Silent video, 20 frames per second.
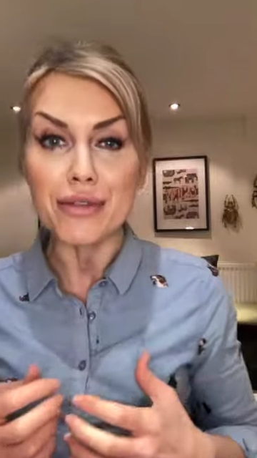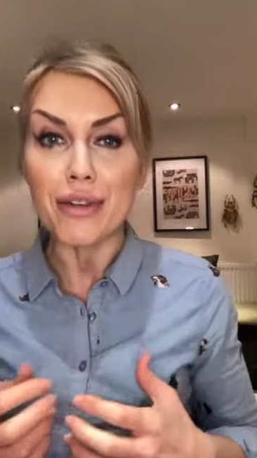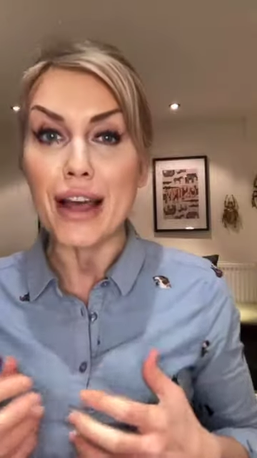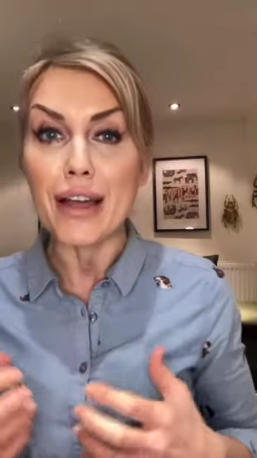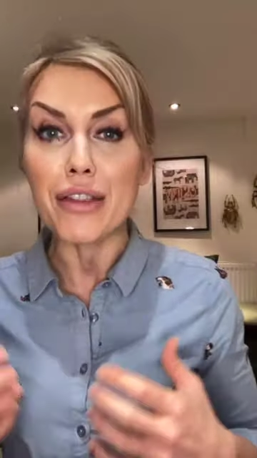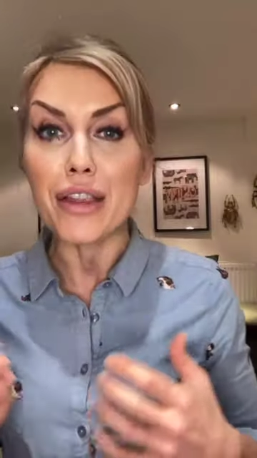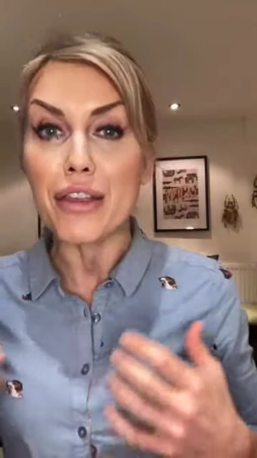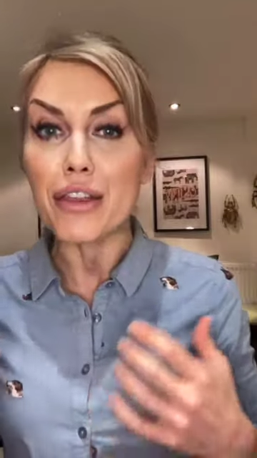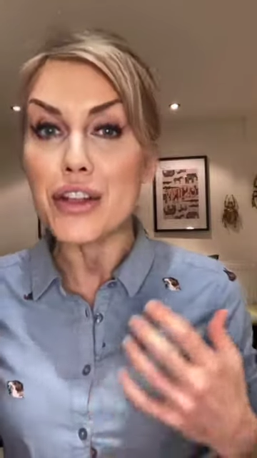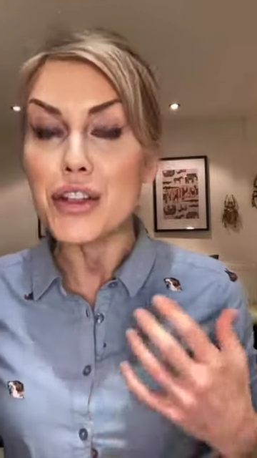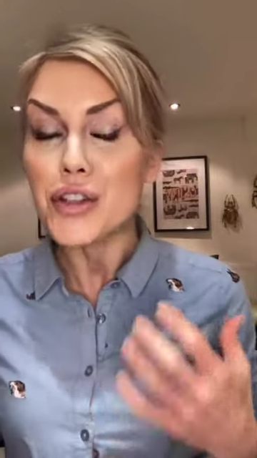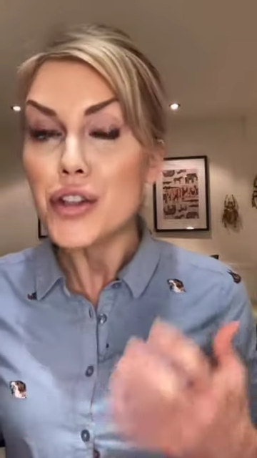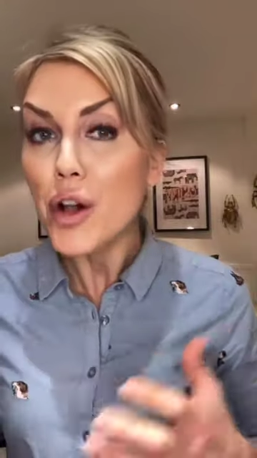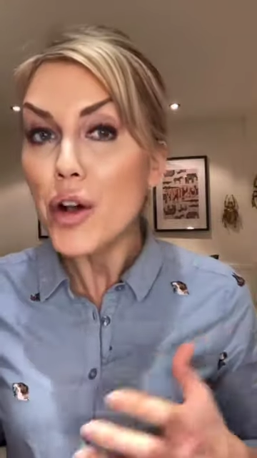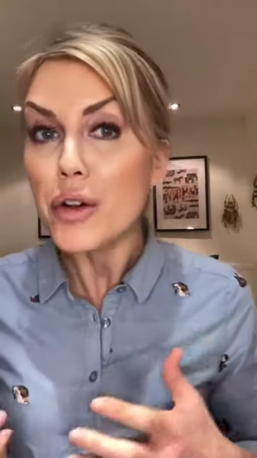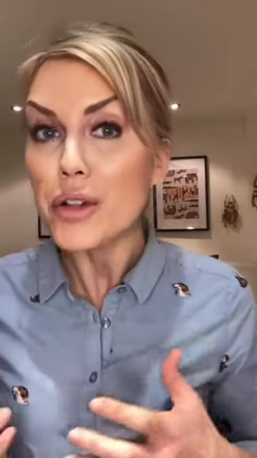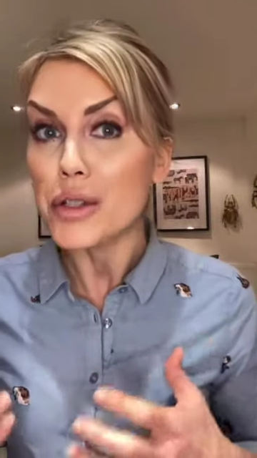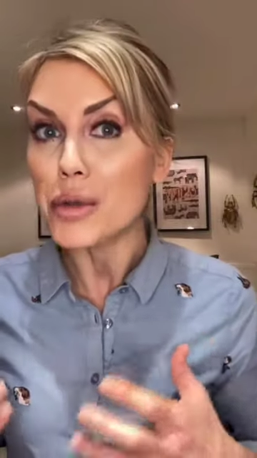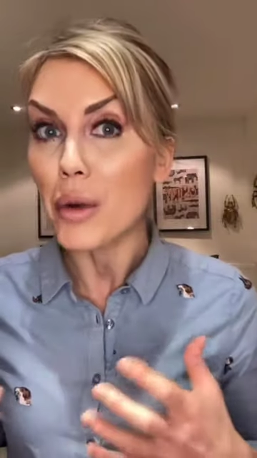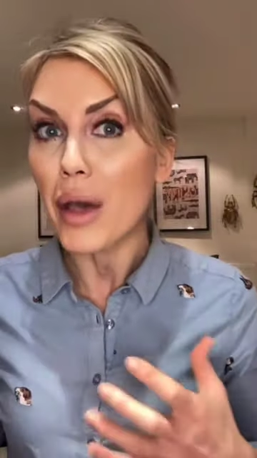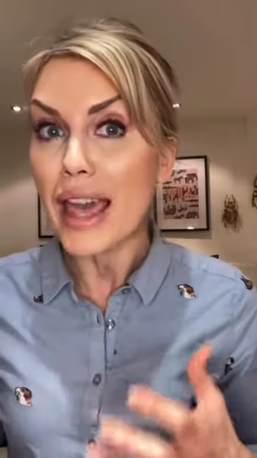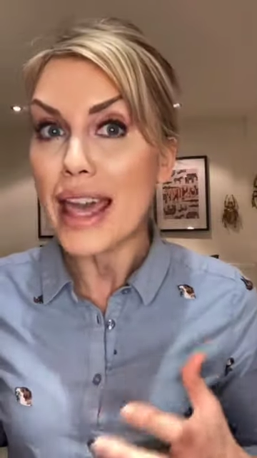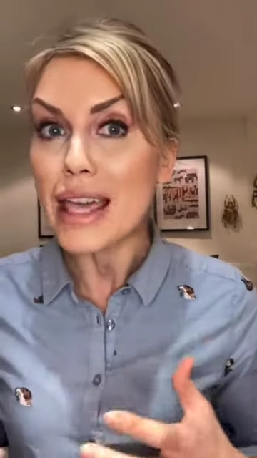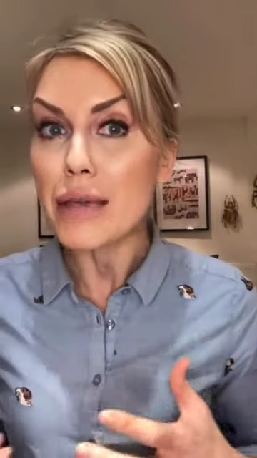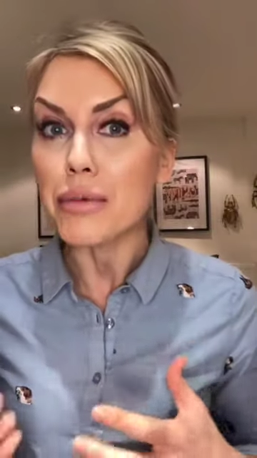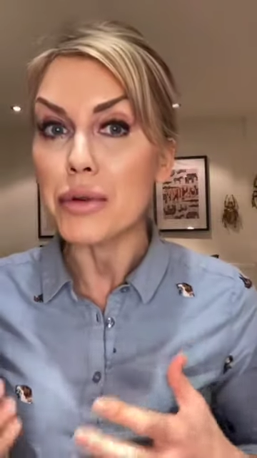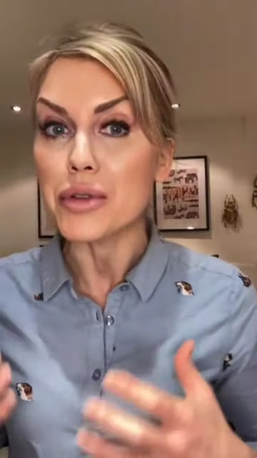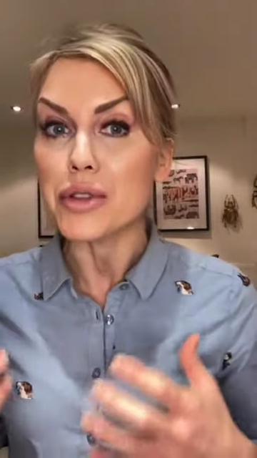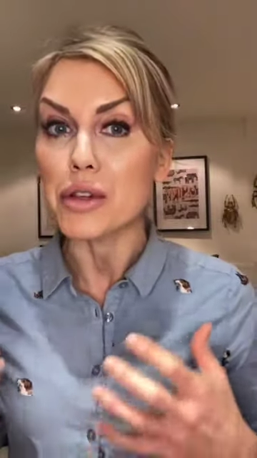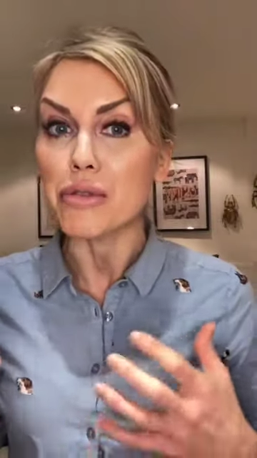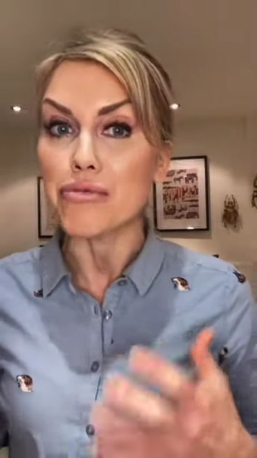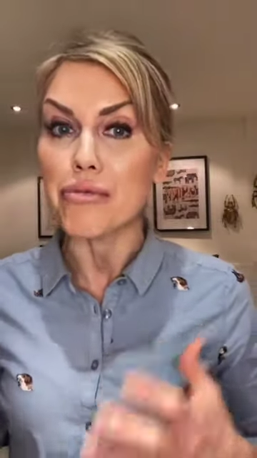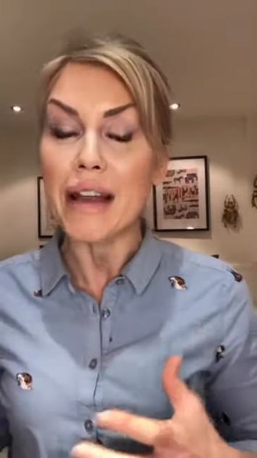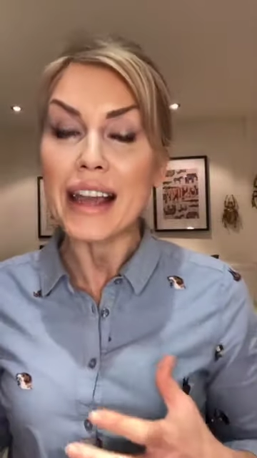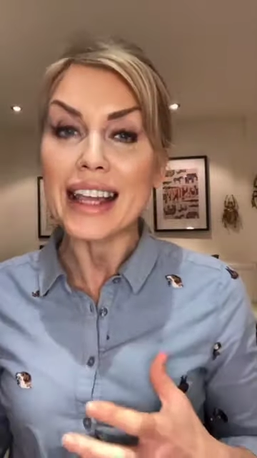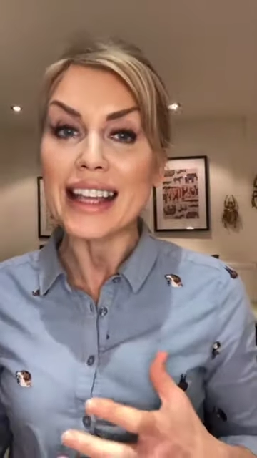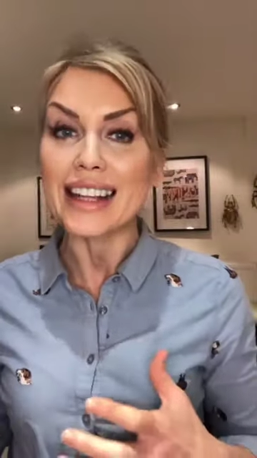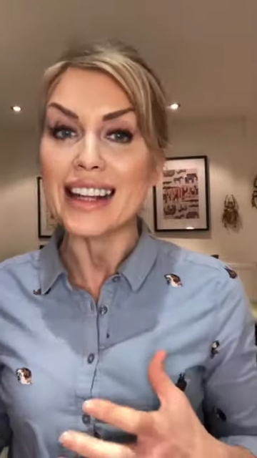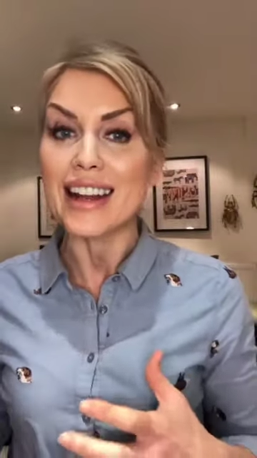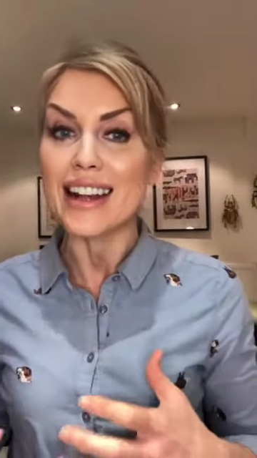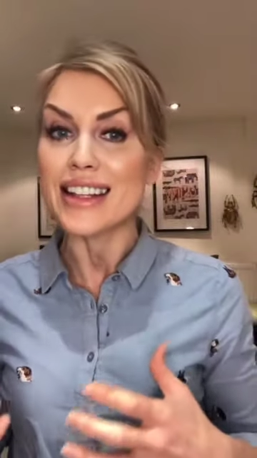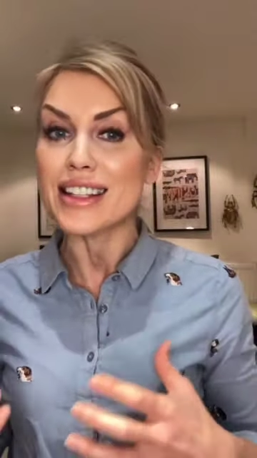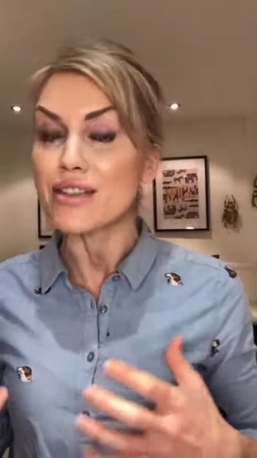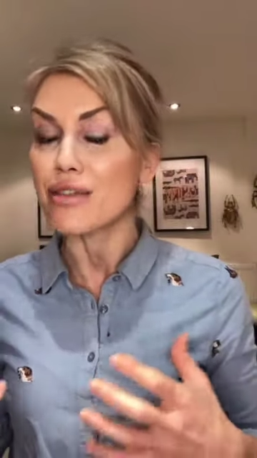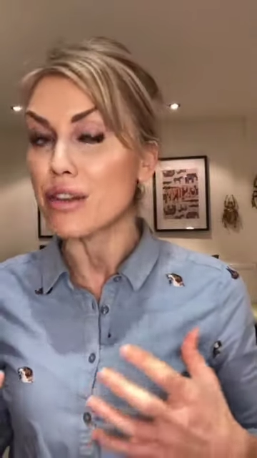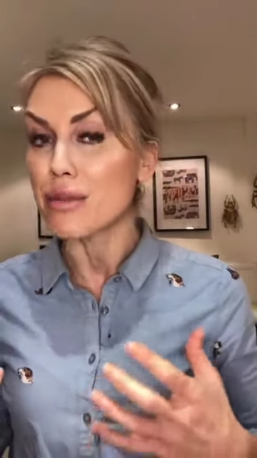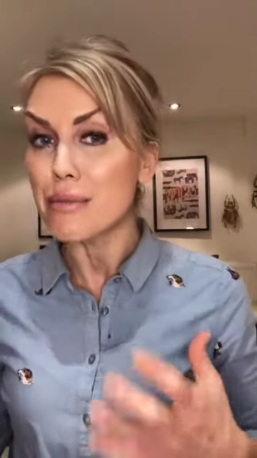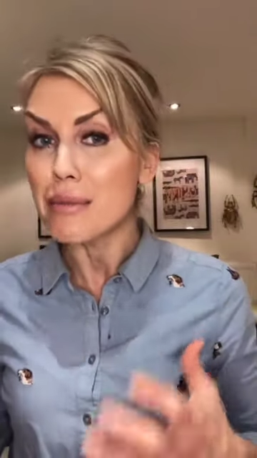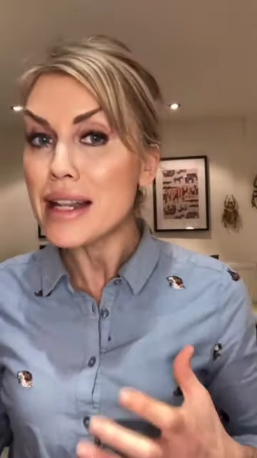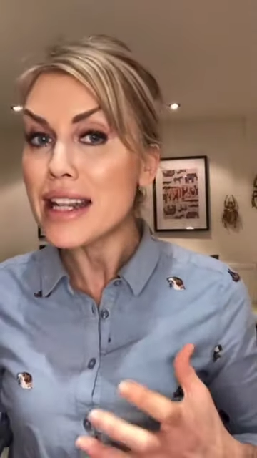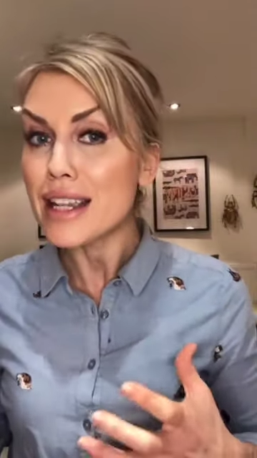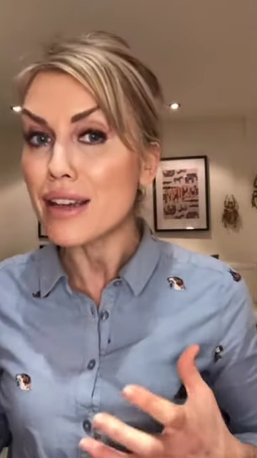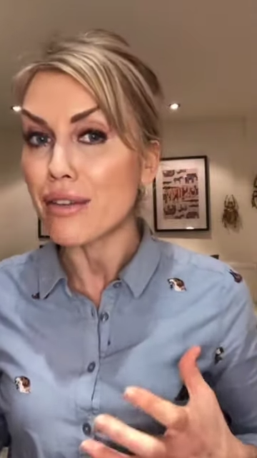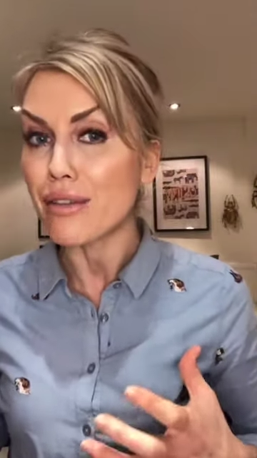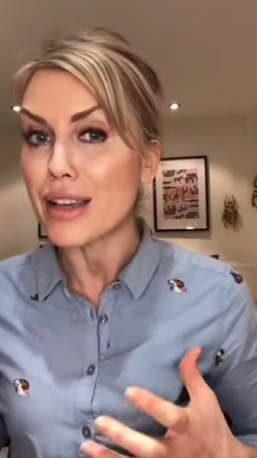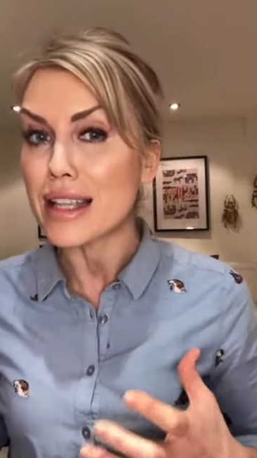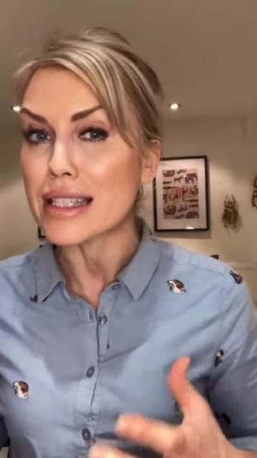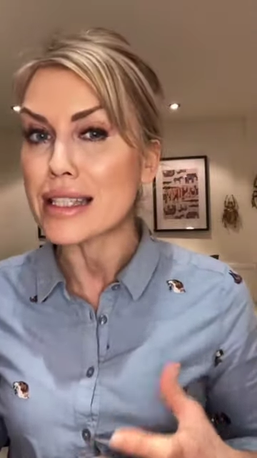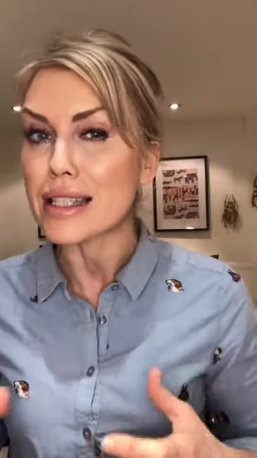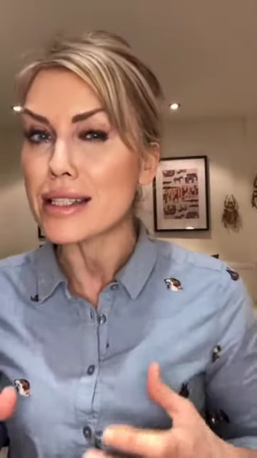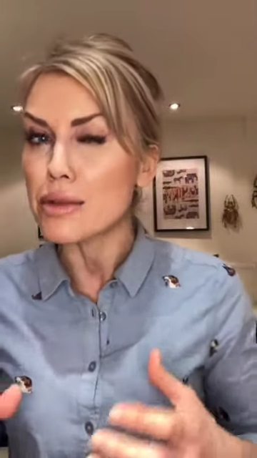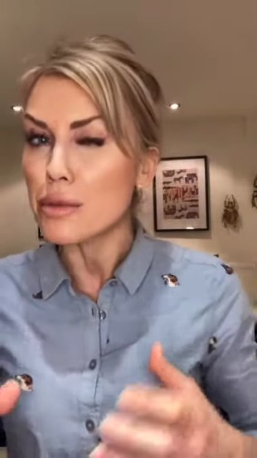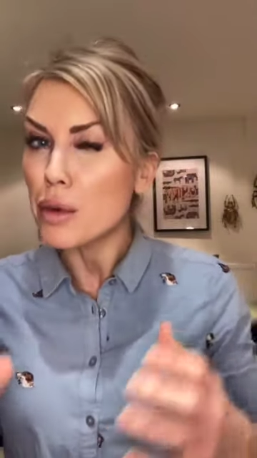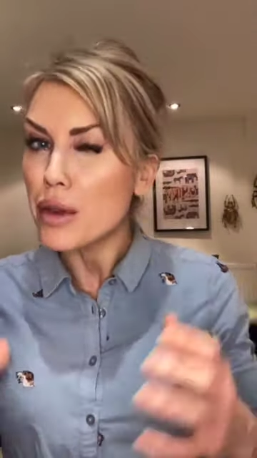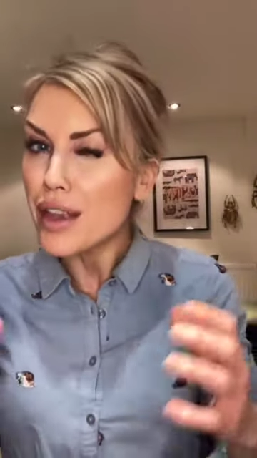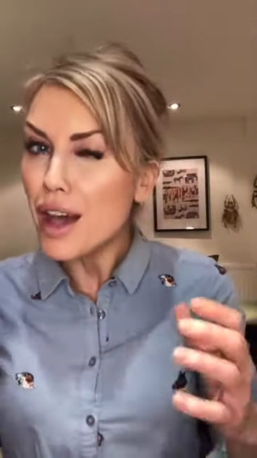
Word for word: found that the dogs were able to recognise familiar faces with